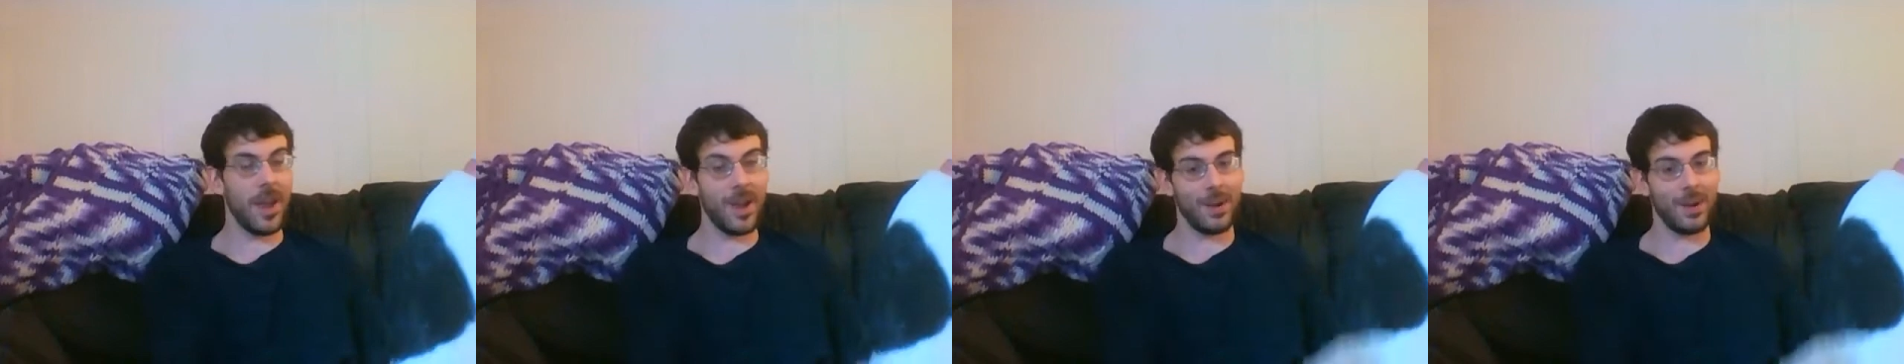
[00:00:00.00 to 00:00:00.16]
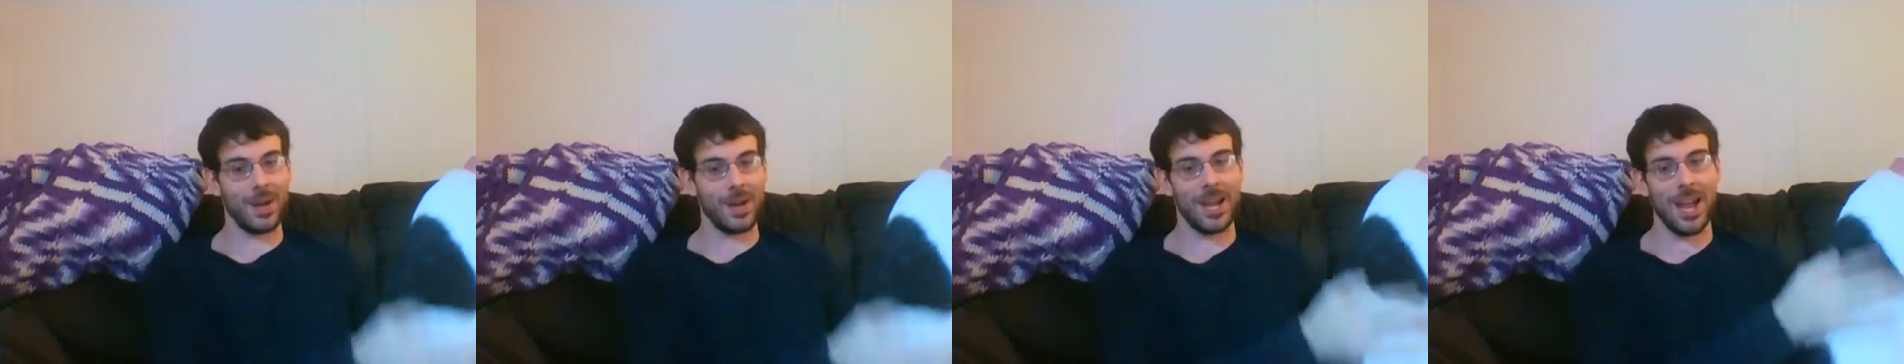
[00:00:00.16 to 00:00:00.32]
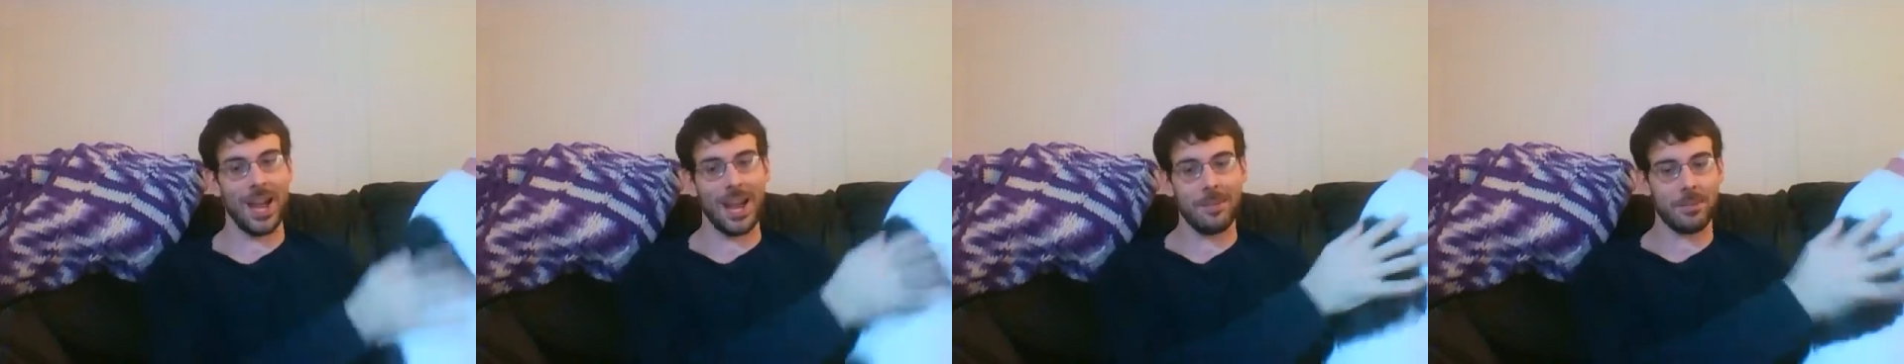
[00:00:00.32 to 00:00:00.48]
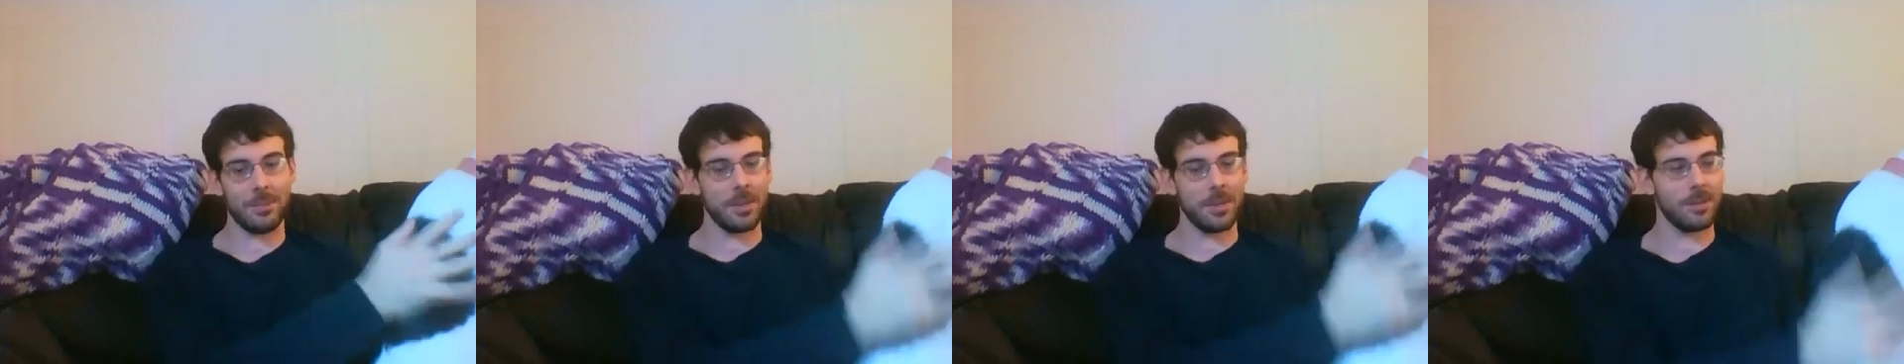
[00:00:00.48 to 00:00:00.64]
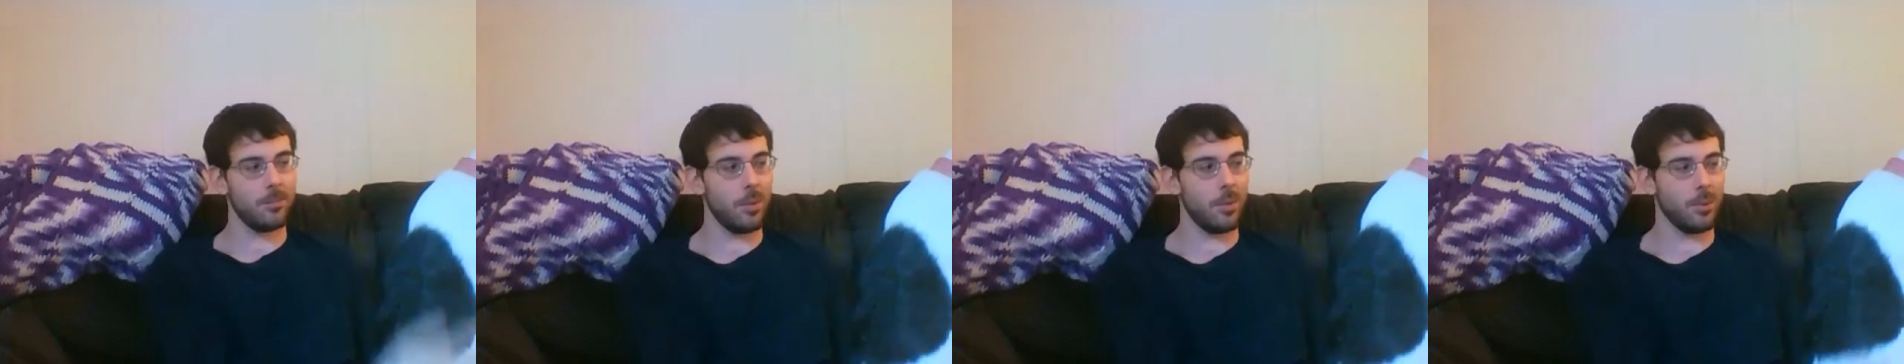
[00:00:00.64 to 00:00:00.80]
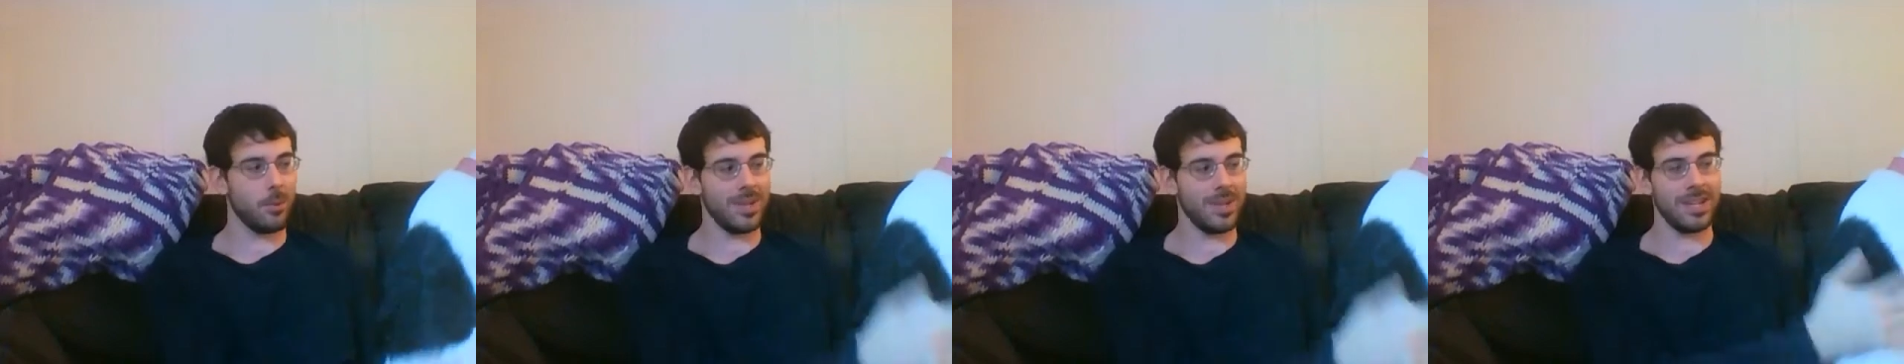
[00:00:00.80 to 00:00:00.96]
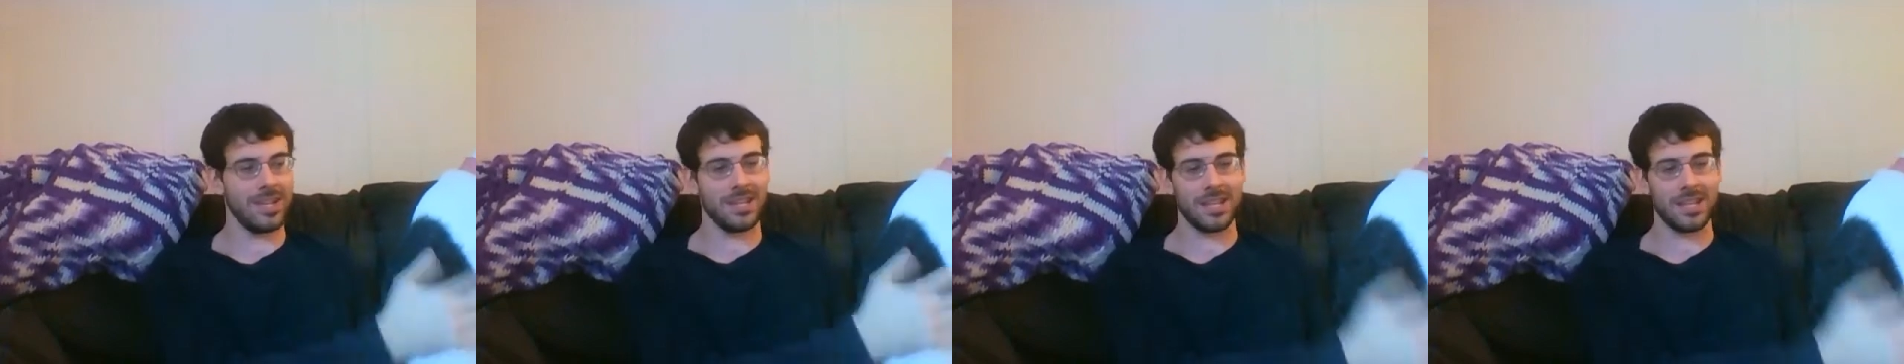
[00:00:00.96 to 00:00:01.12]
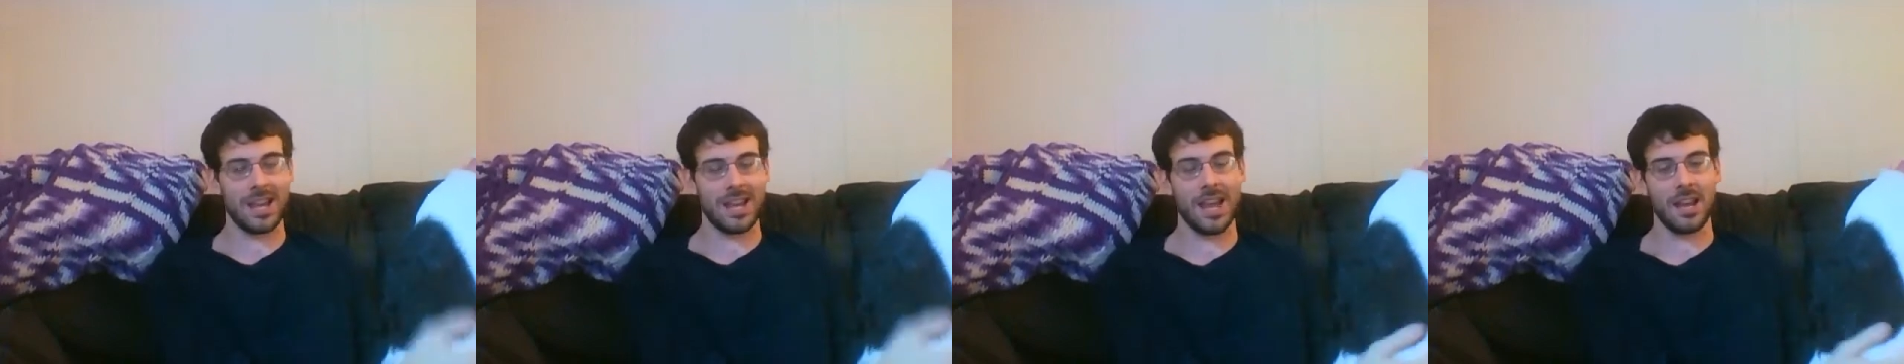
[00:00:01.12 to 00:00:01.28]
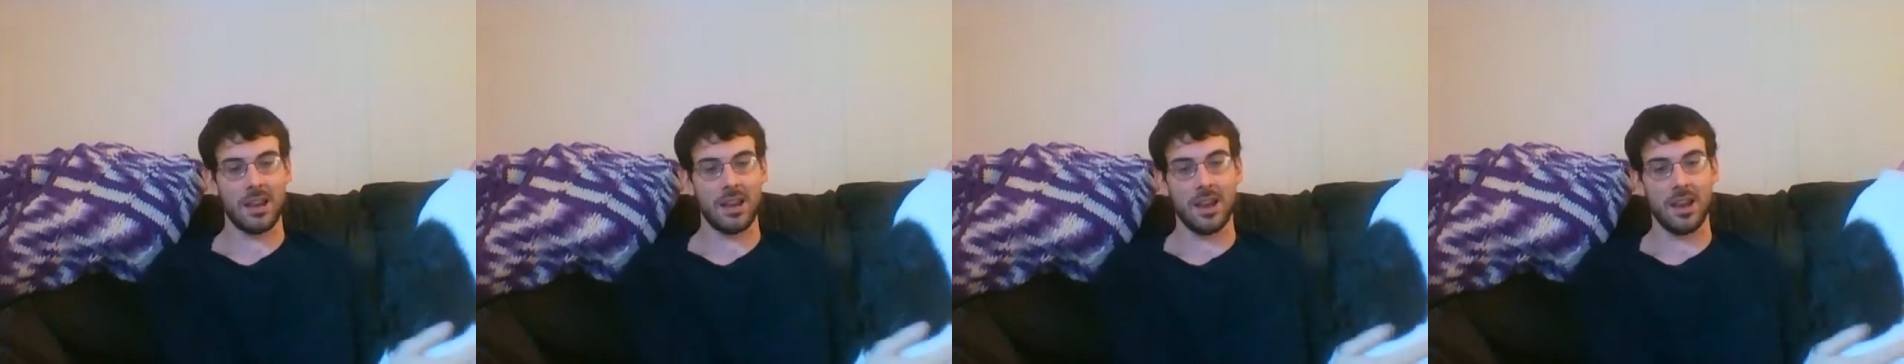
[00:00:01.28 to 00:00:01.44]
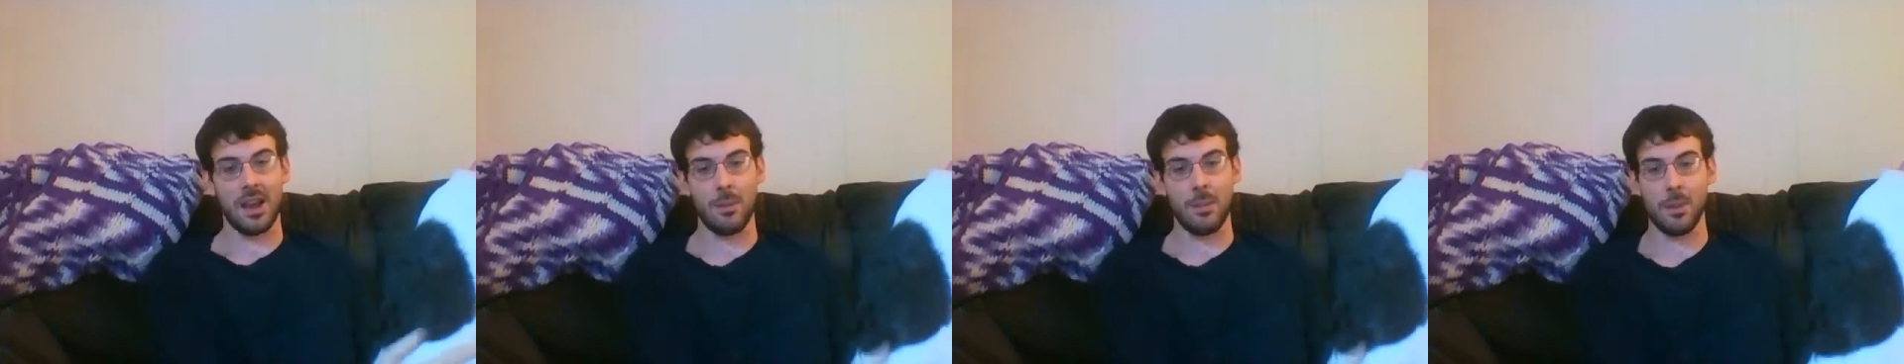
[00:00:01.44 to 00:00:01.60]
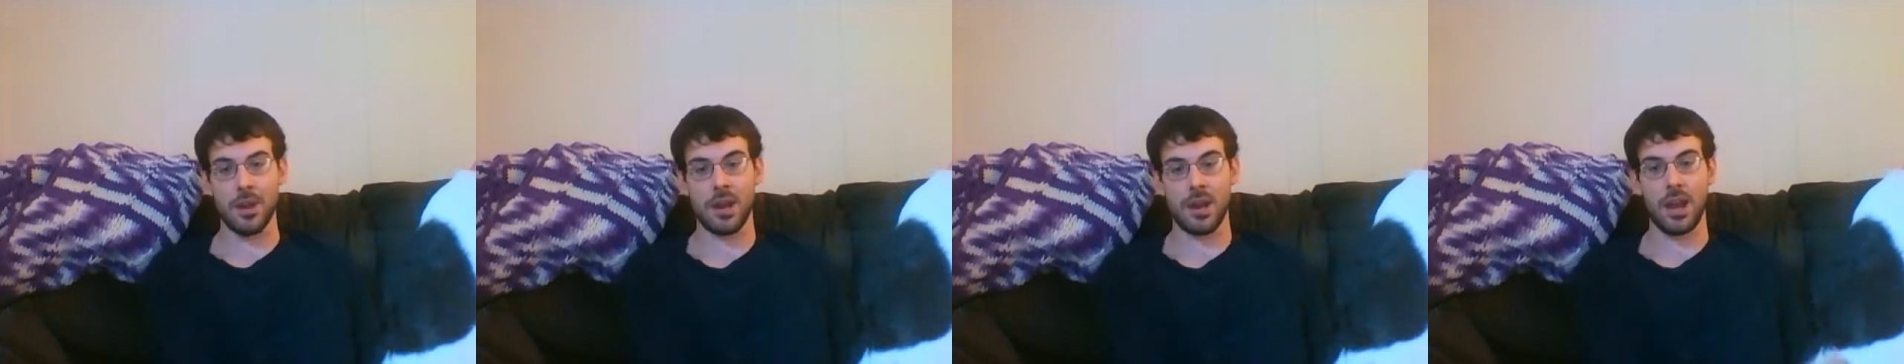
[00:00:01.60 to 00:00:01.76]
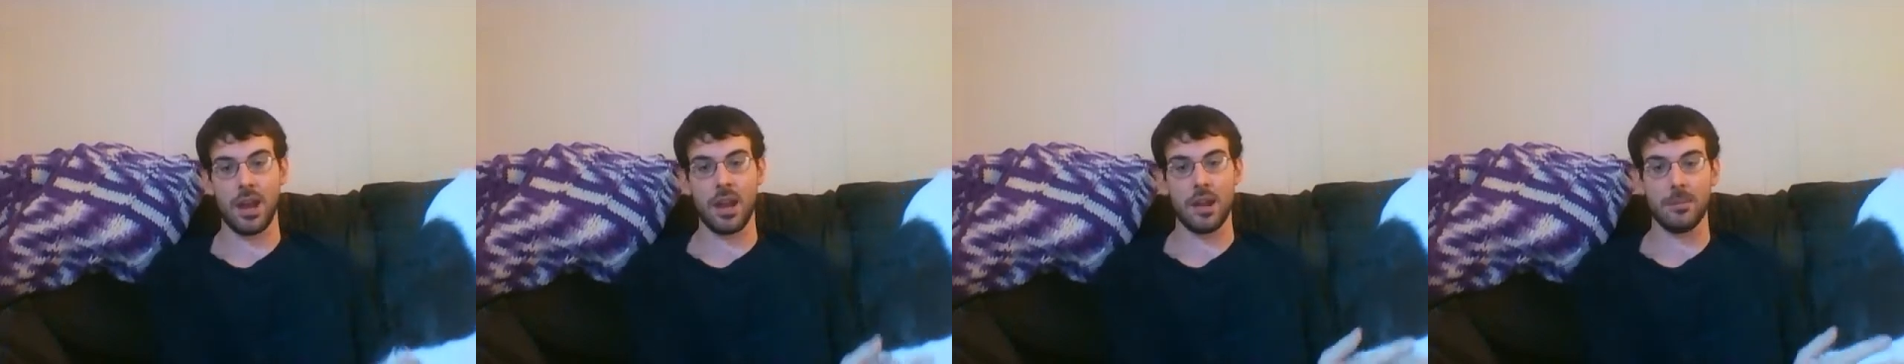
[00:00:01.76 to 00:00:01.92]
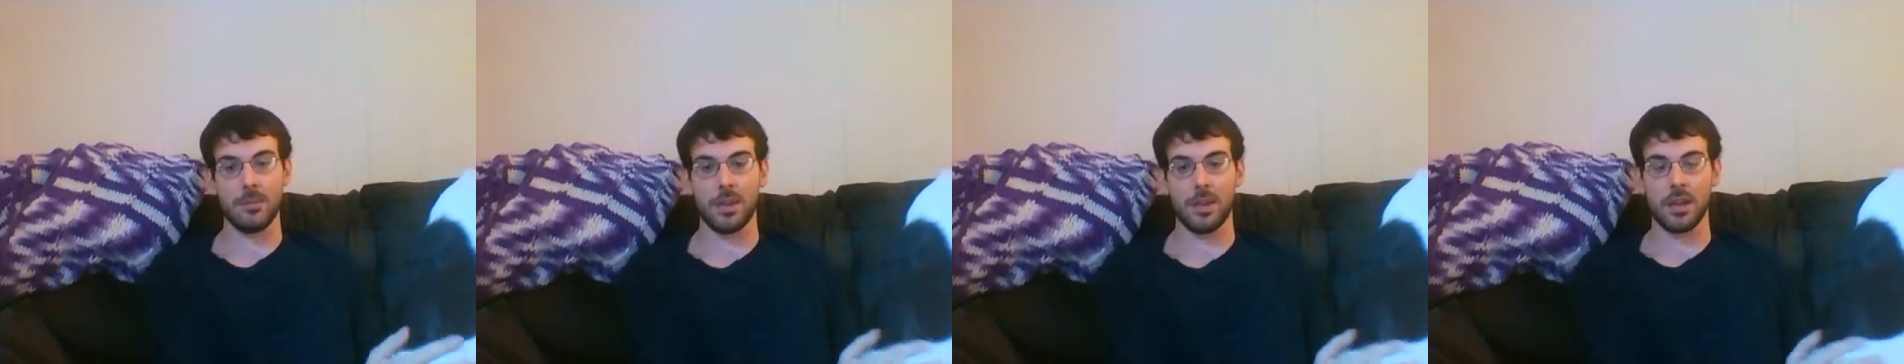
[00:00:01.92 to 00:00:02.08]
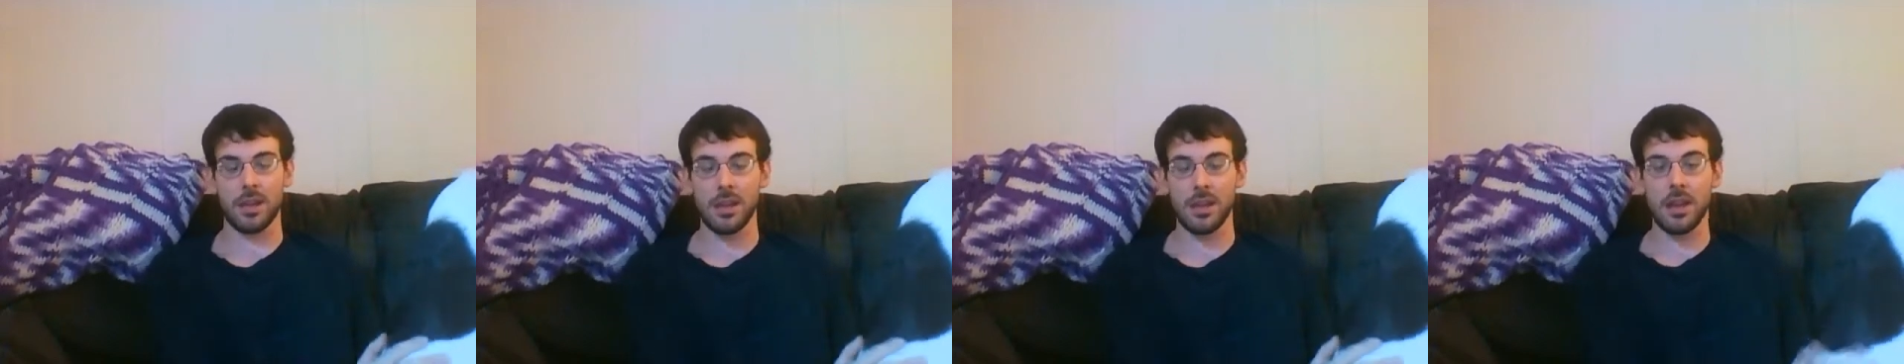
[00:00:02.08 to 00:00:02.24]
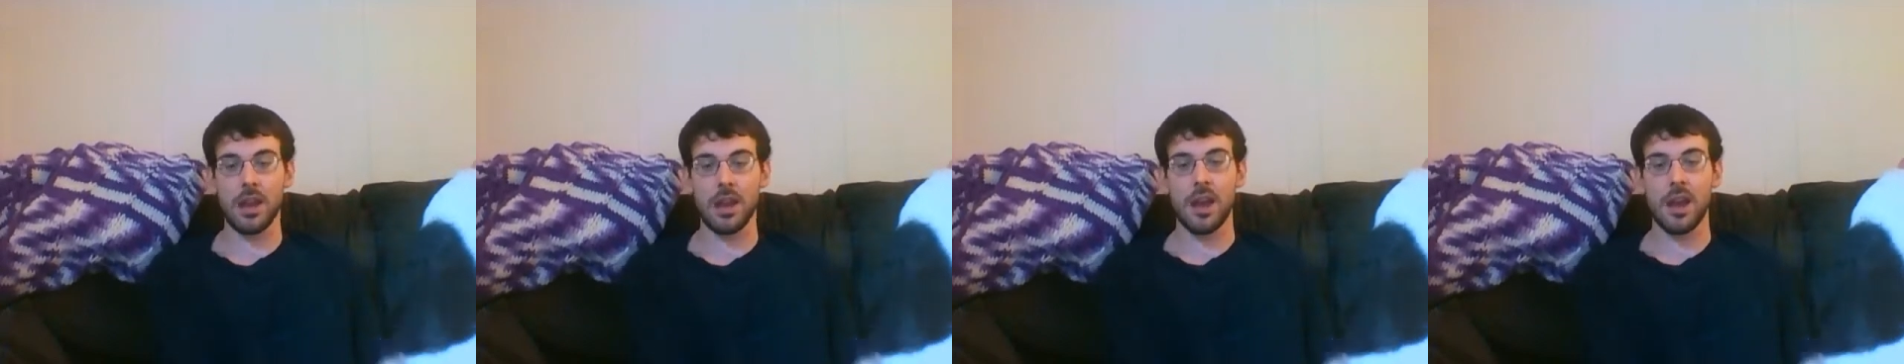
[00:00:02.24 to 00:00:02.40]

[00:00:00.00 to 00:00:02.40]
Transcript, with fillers: very hyper to the point we need to kind of calm her down a bit.